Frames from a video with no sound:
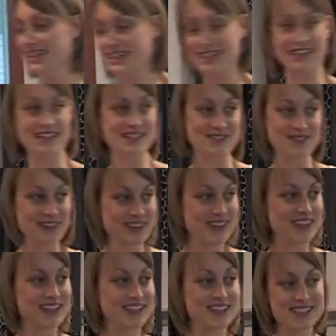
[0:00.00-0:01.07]
And that's one
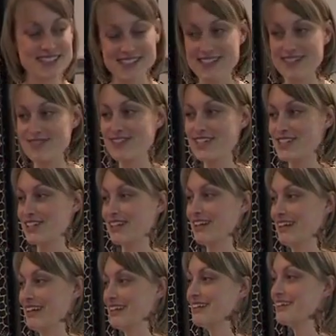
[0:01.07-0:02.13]
thing that did
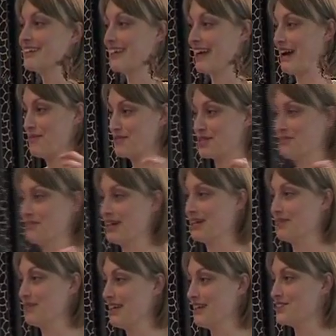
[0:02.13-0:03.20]
originally capture
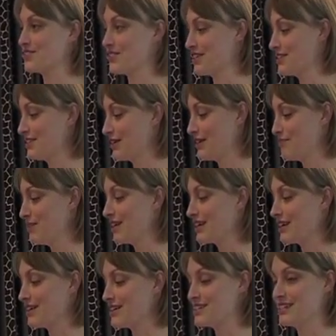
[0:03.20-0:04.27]
my interest. You know, being
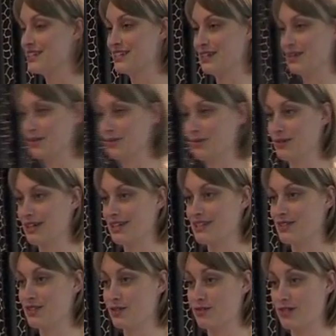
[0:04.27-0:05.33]
an ICT
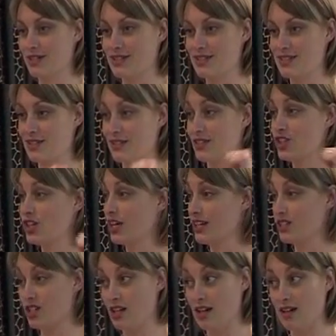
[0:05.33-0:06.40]
coordinator, you're asked to
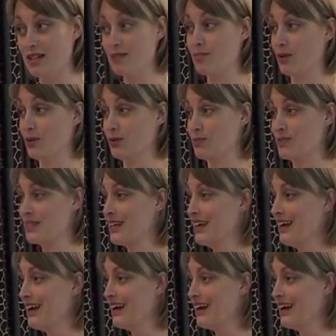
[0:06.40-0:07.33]
change light bulbs,